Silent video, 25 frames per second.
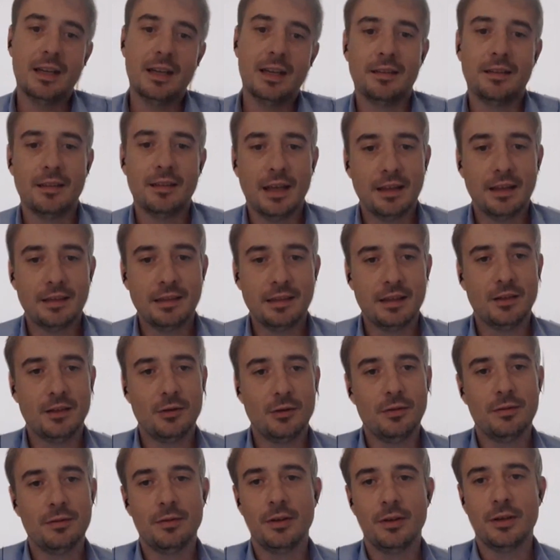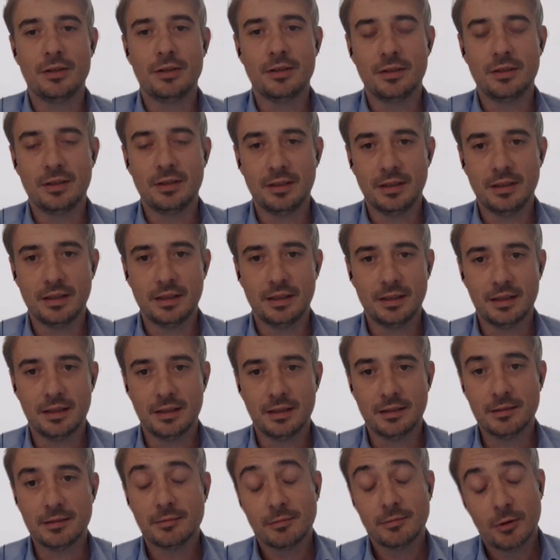and the university,
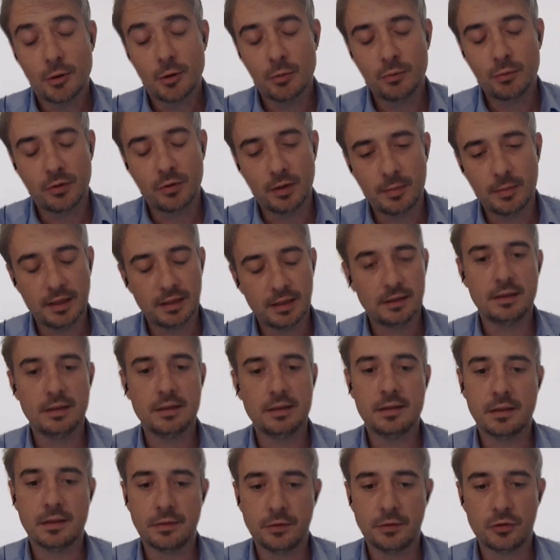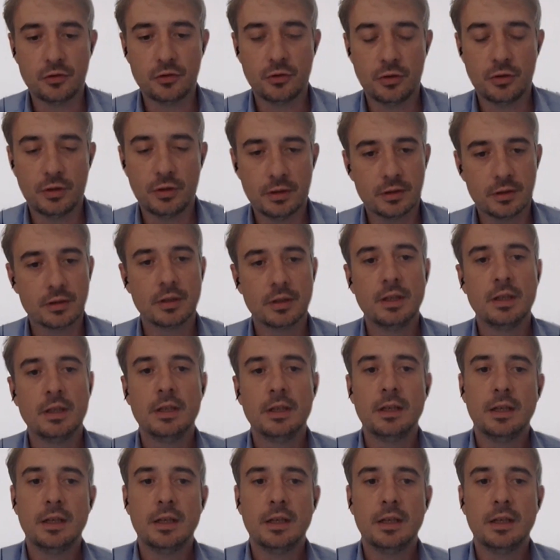and hopefully made it easier for students